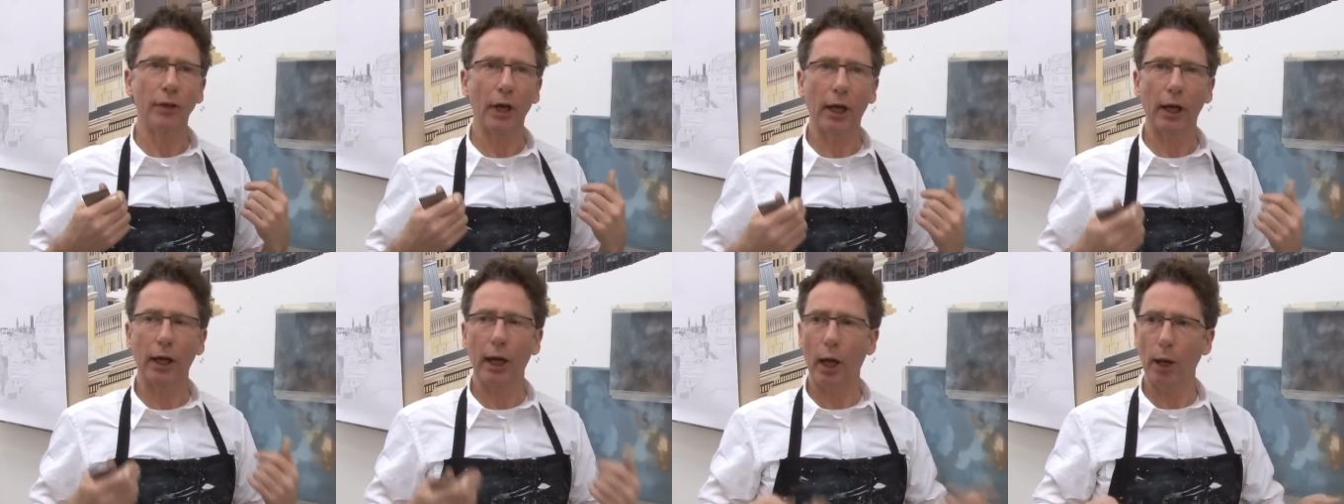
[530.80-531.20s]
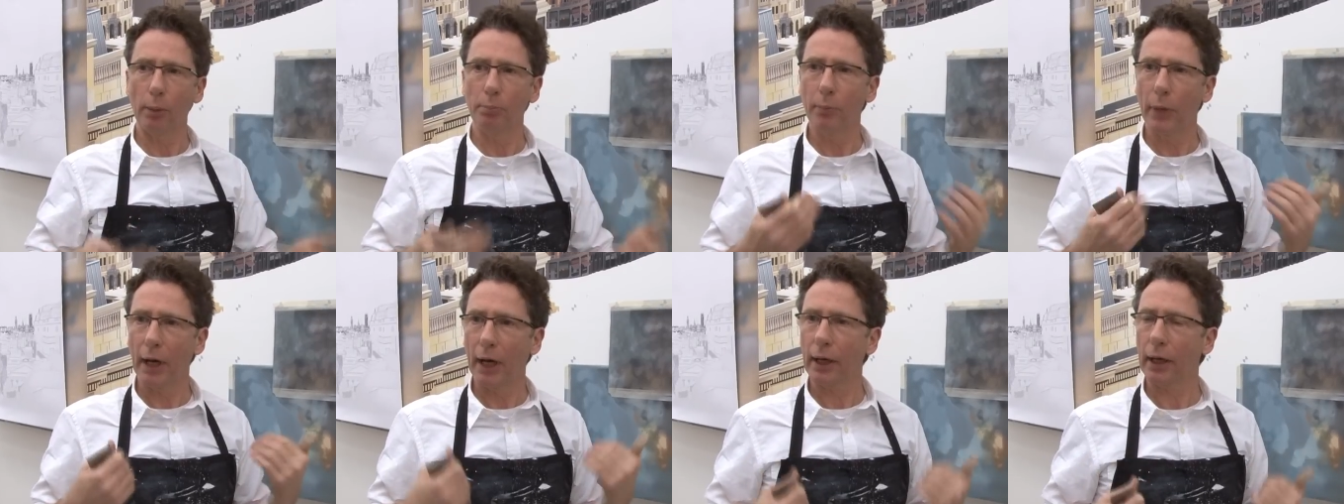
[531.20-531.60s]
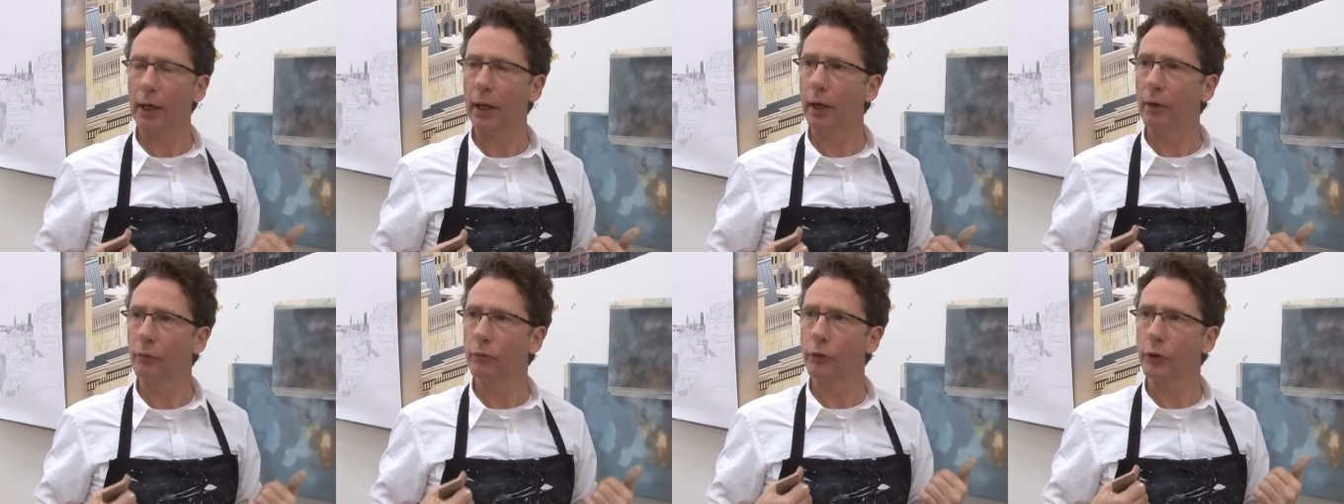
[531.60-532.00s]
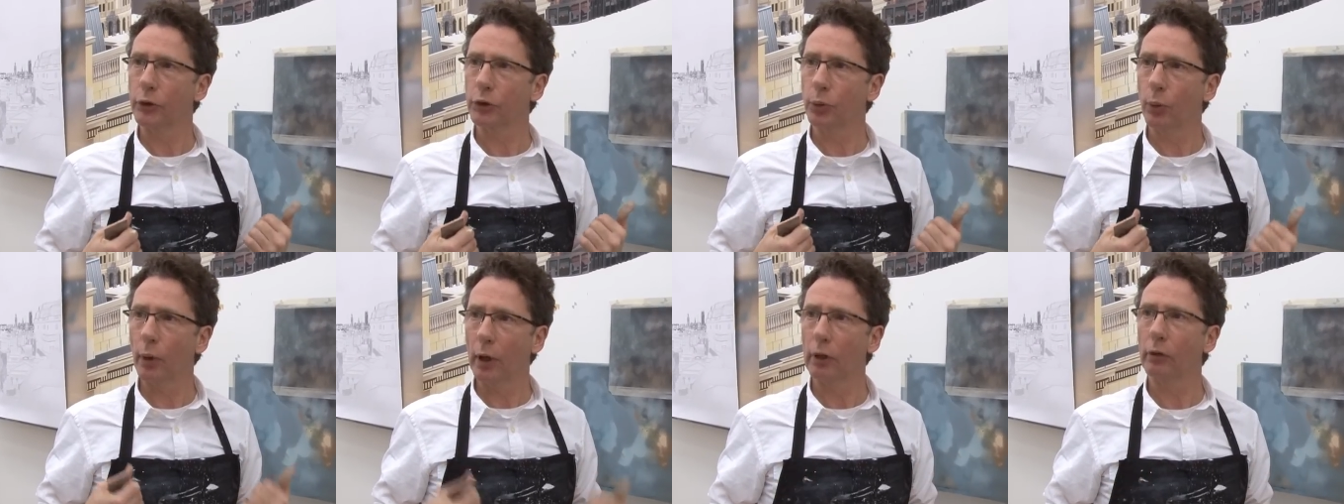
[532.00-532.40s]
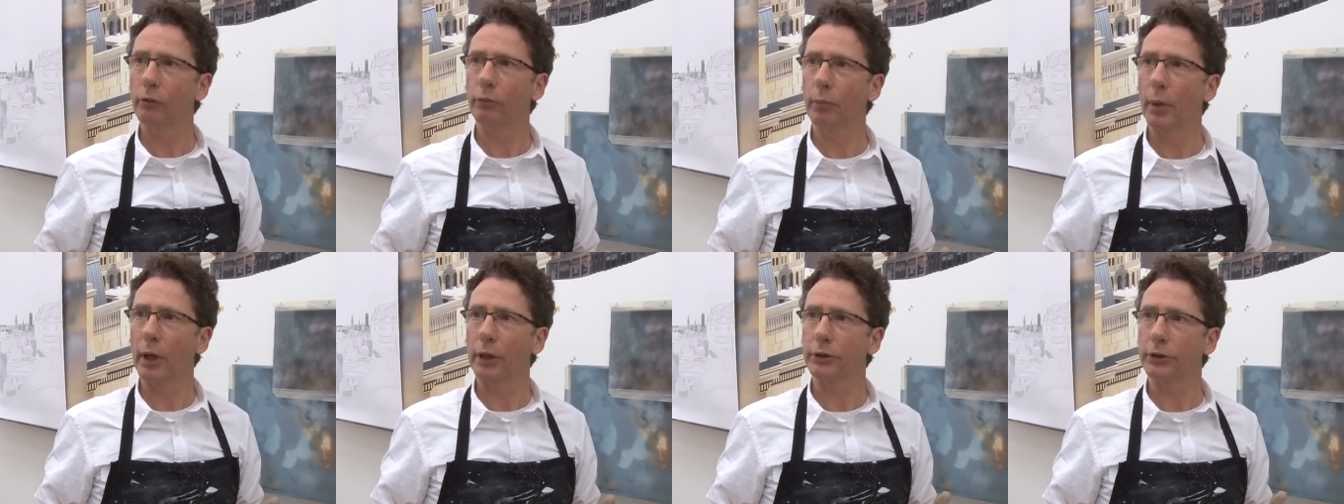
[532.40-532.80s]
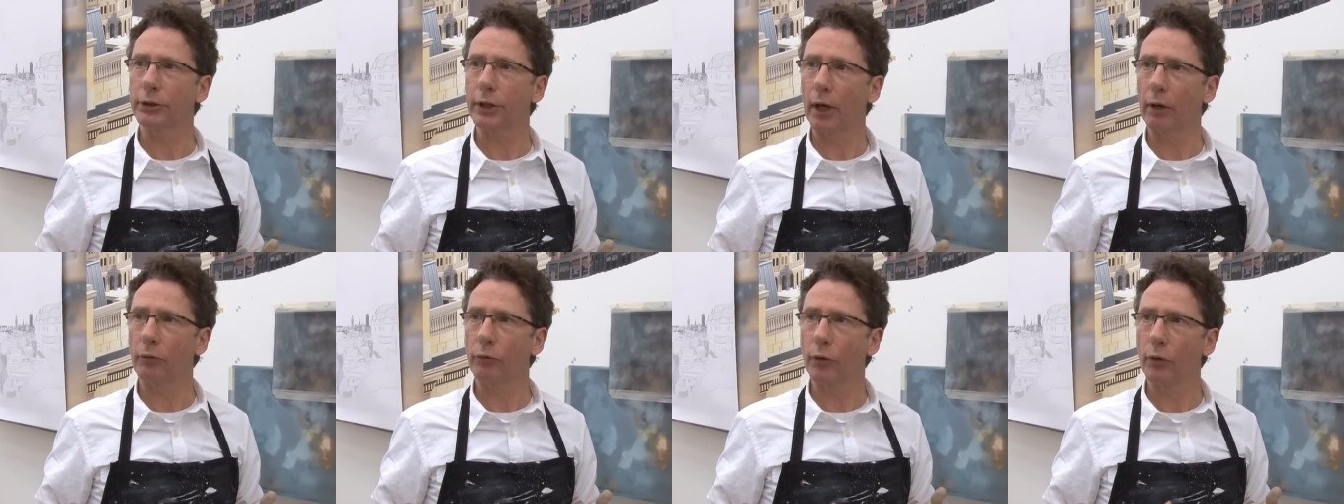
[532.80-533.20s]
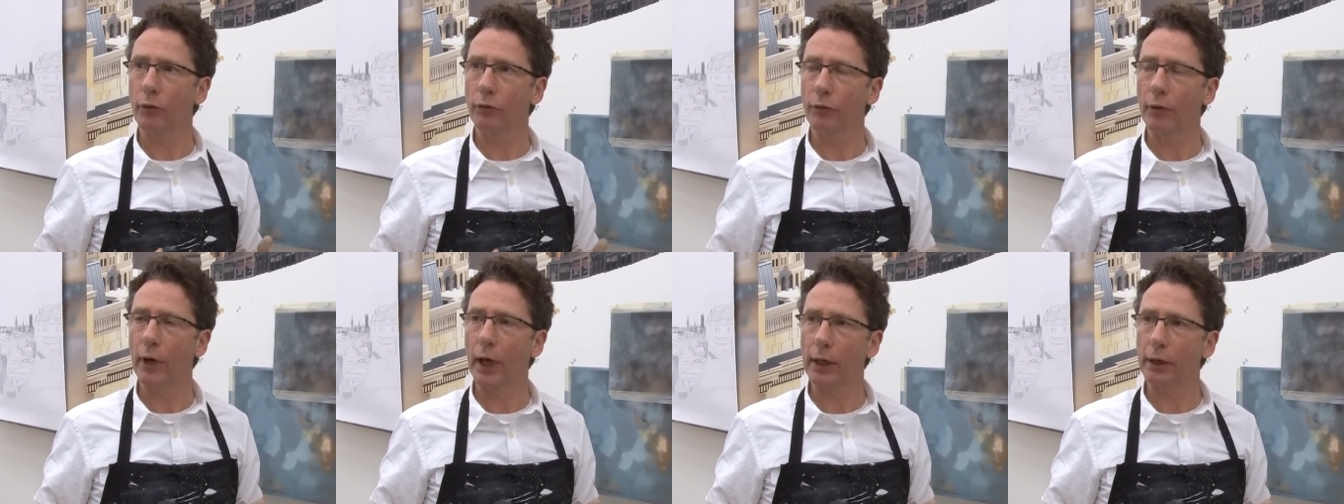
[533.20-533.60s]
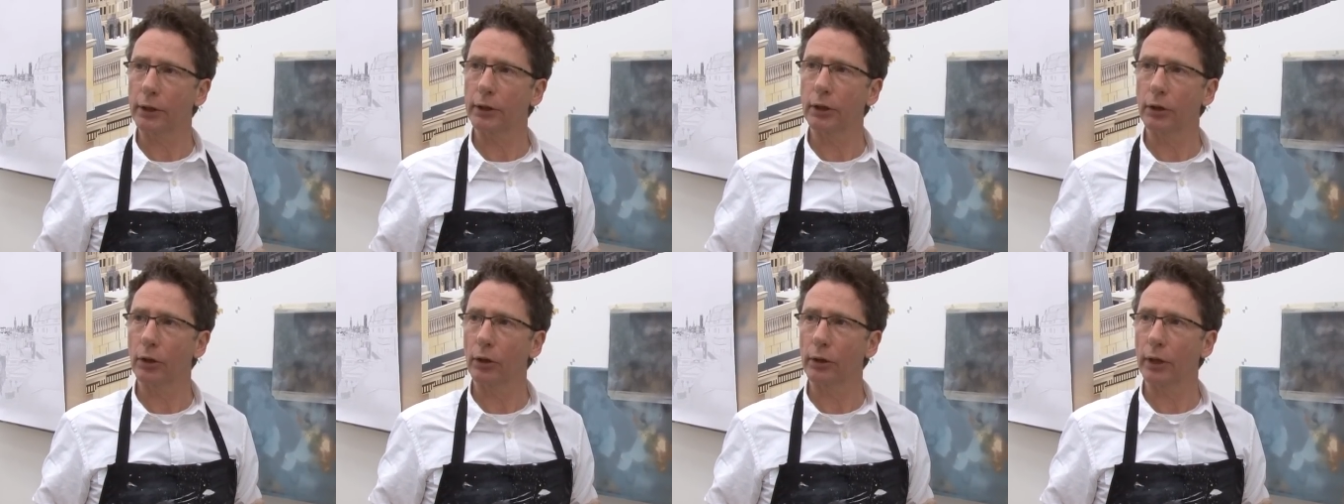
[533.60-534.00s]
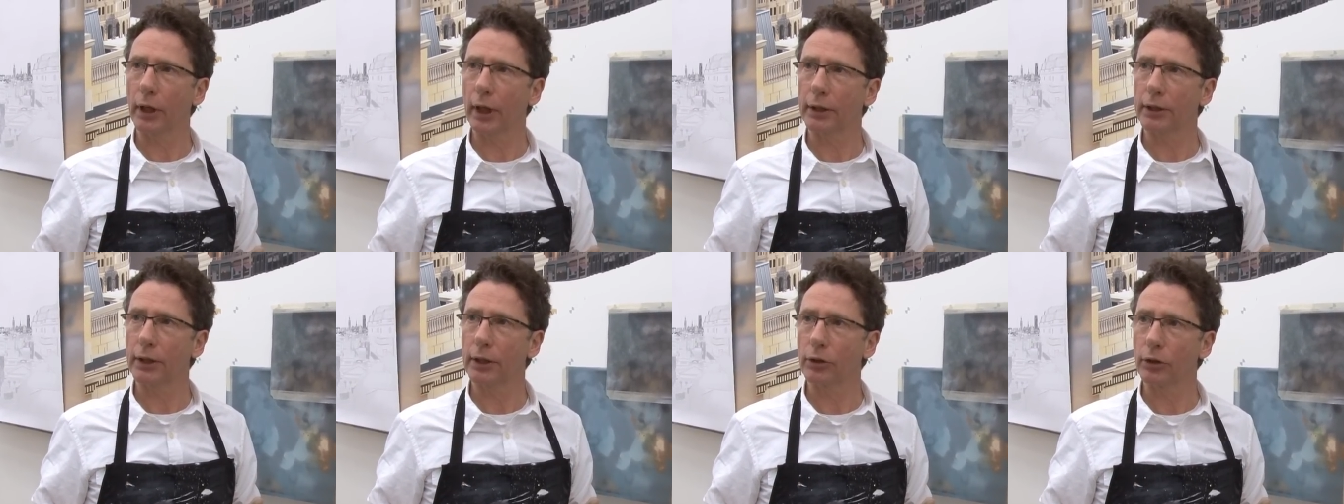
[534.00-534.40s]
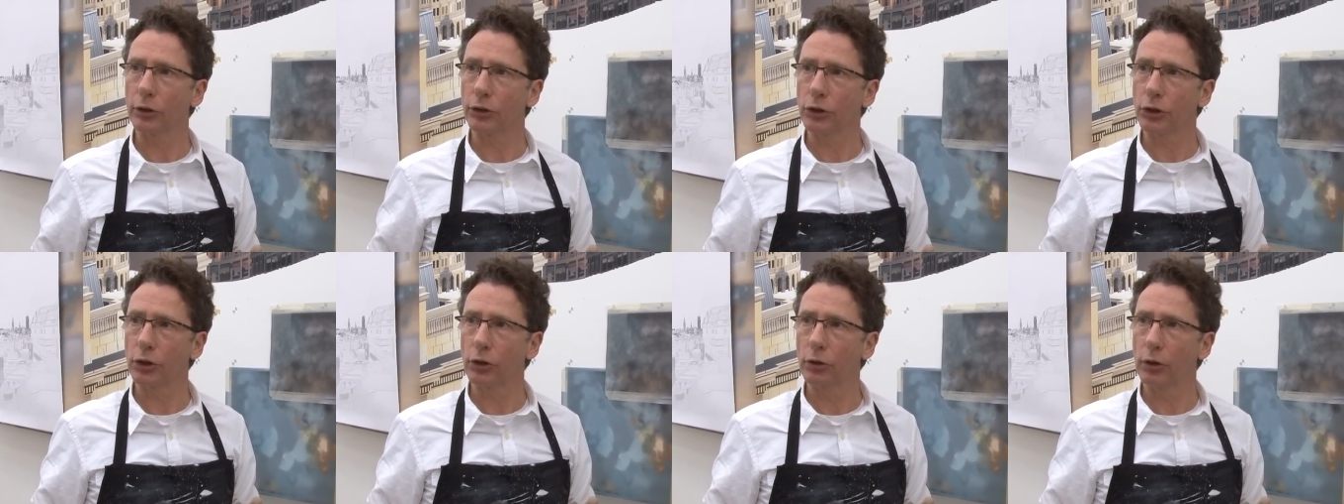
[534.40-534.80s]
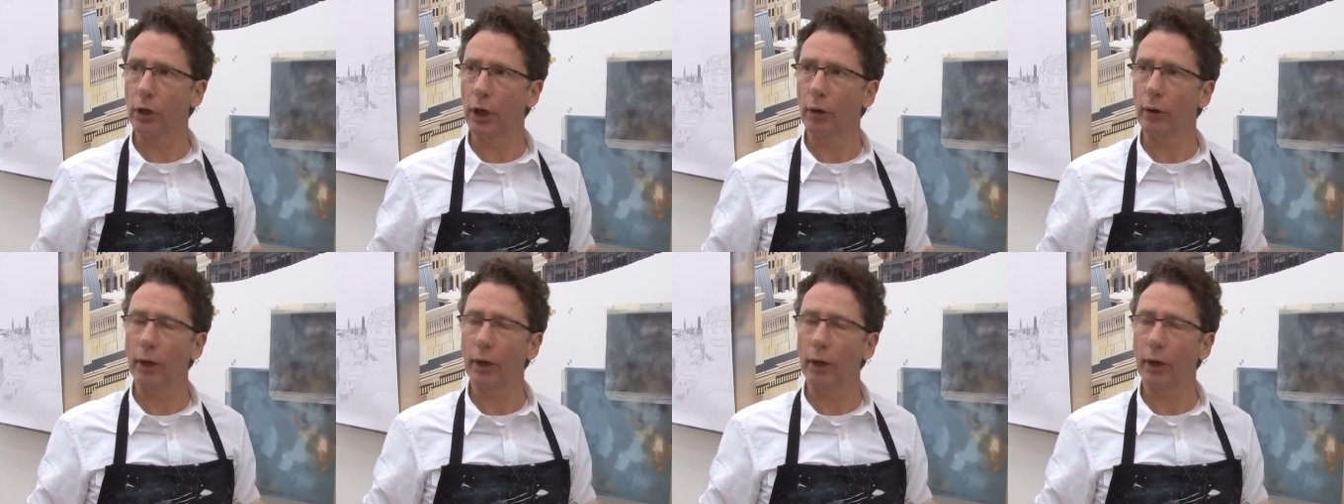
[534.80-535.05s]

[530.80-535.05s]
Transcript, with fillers: then come back, and for twelve months I've reflected on that in the studio,